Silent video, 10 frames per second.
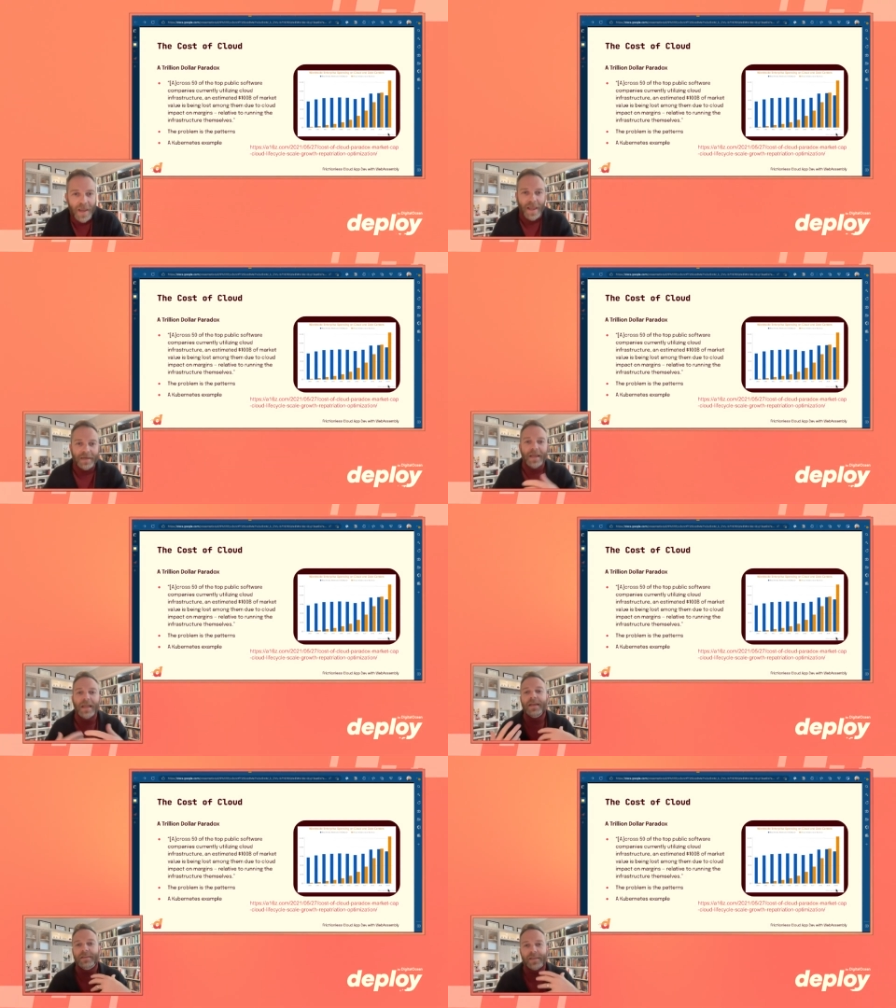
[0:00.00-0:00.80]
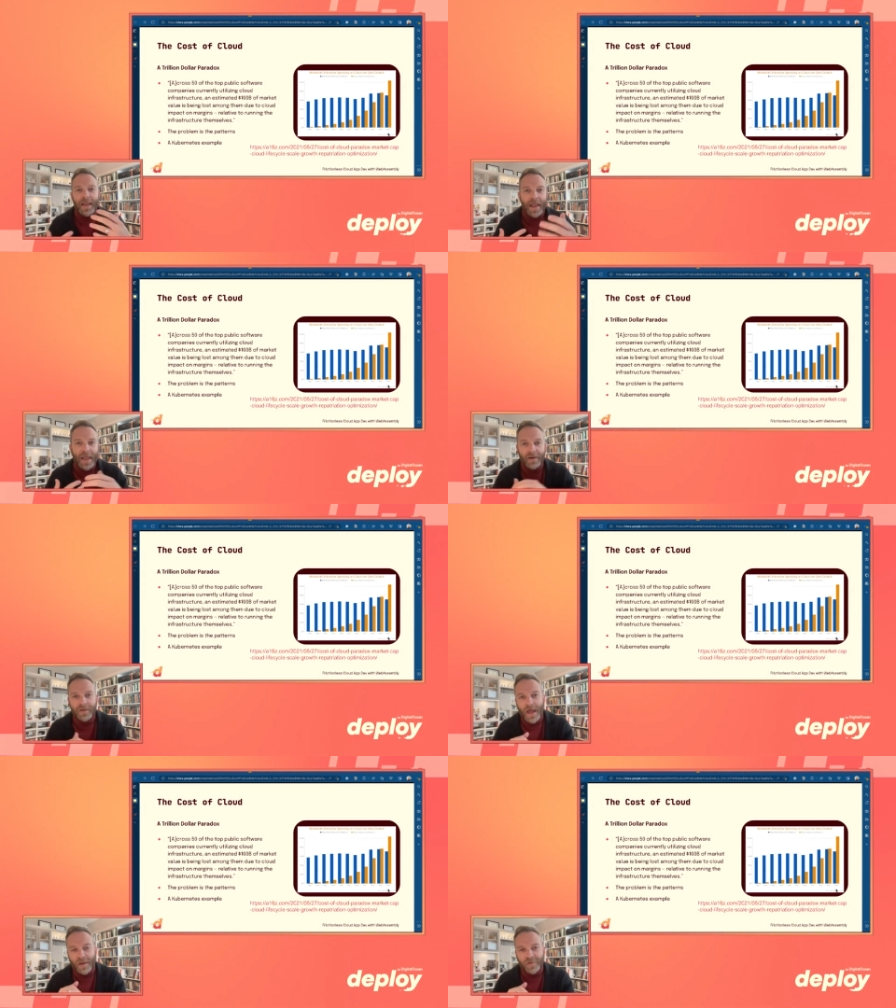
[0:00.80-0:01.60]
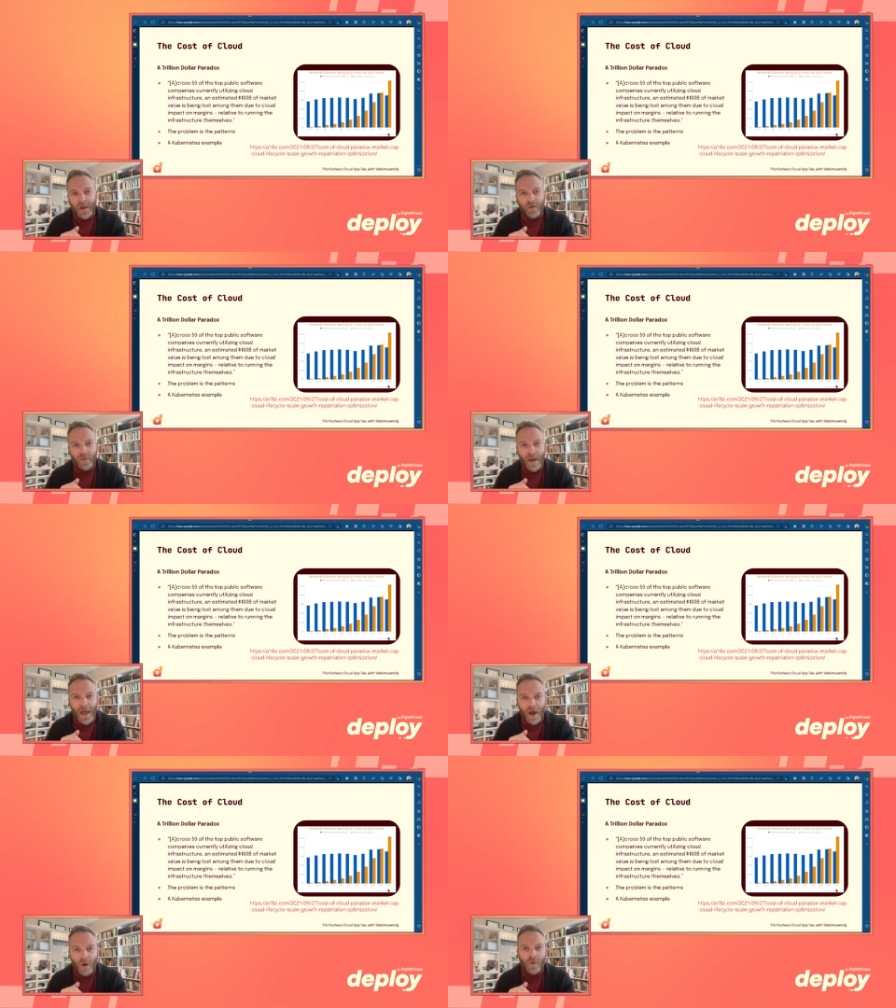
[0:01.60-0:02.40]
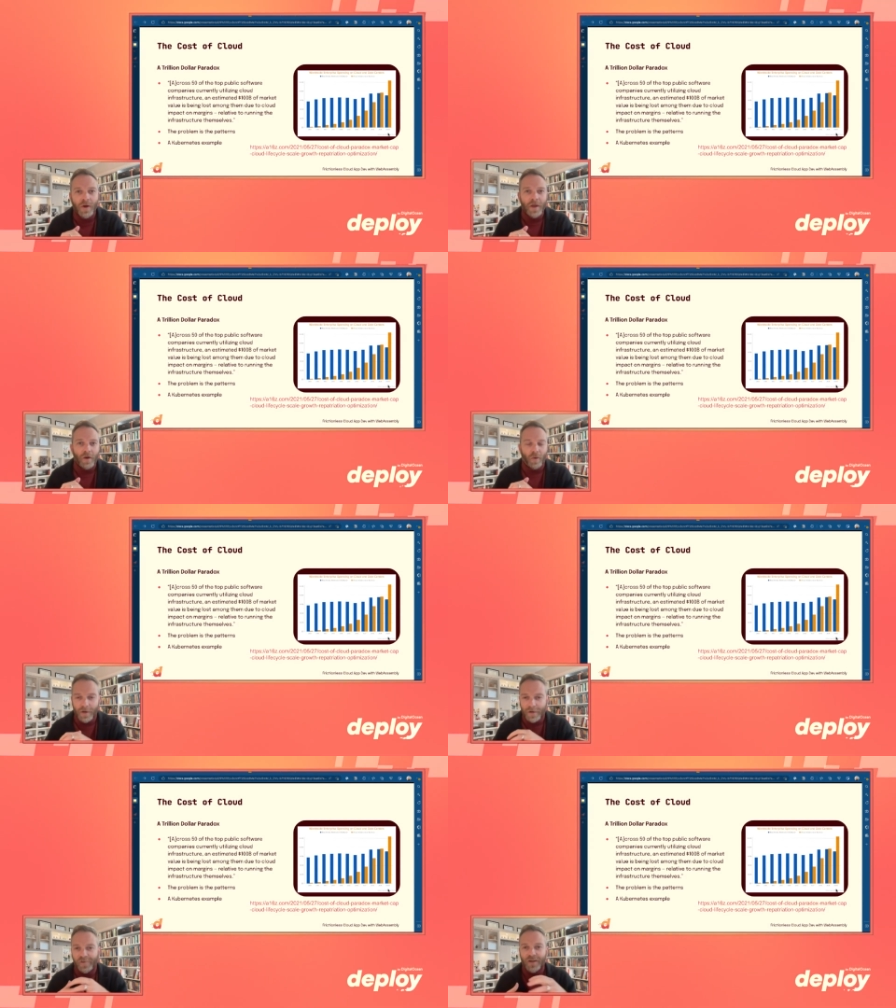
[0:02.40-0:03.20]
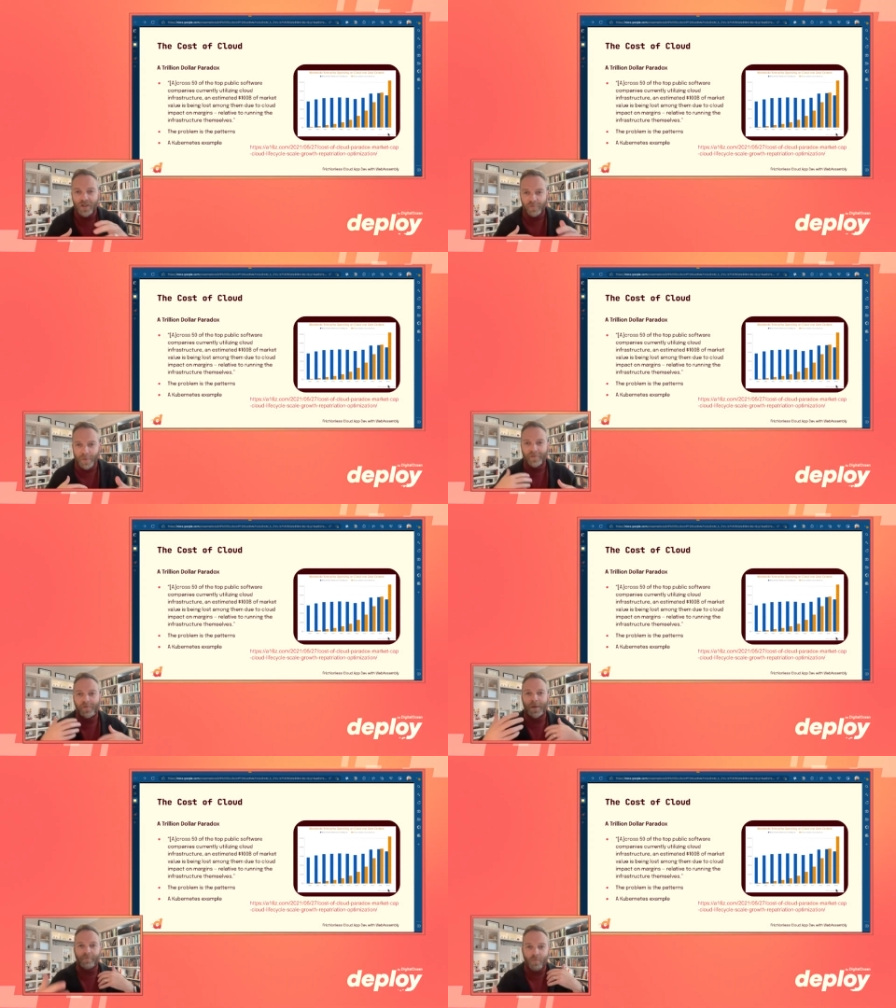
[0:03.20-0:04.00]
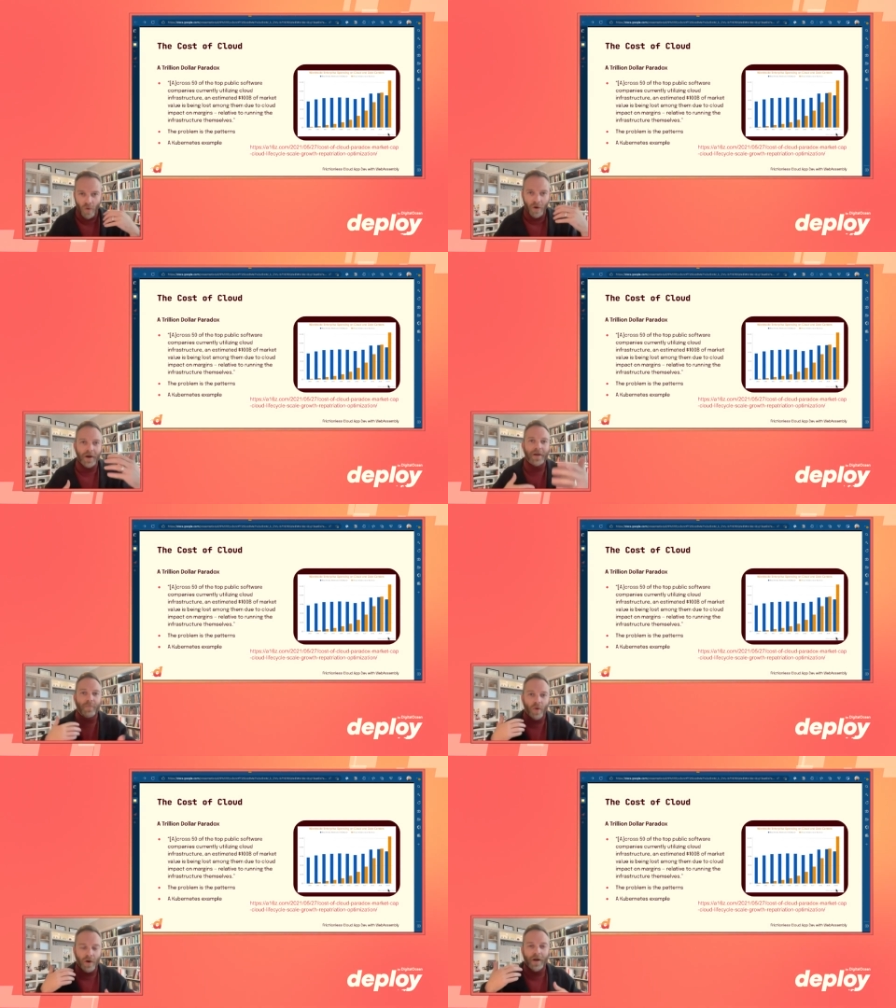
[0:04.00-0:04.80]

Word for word: And in it, they analyzed how, how organizations began spending more and more